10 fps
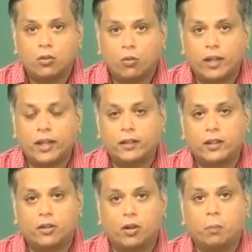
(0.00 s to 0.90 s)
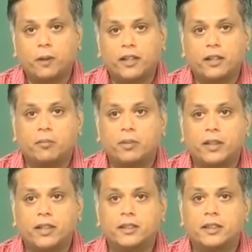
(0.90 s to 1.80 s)
where the droplet number
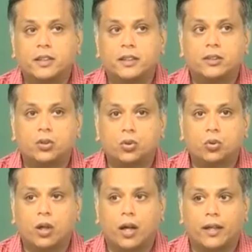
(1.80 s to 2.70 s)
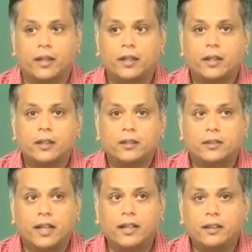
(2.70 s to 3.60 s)
density is so high
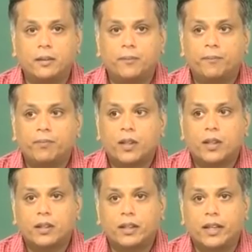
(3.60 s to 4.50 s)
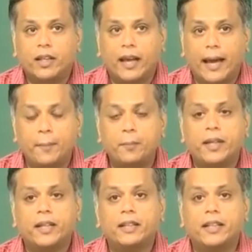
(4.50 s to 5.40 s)
that the
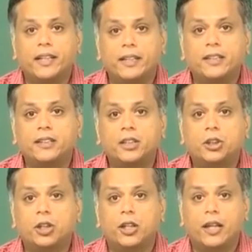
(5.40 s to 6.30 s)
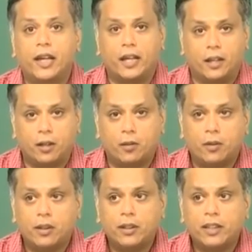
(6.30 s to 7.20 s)
ambient interstitial air
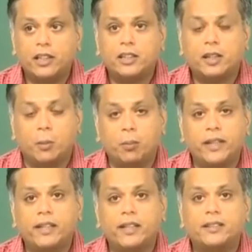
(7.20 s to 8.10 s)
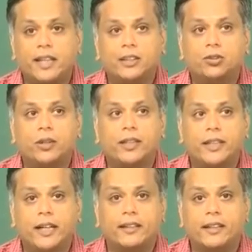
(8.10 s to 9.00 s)
is completely
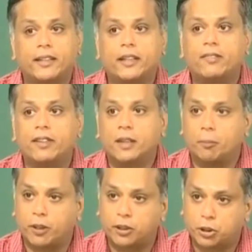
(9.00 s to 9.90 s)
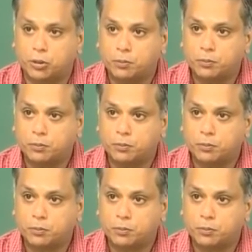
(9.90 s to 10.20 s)
saturated at that given temperature,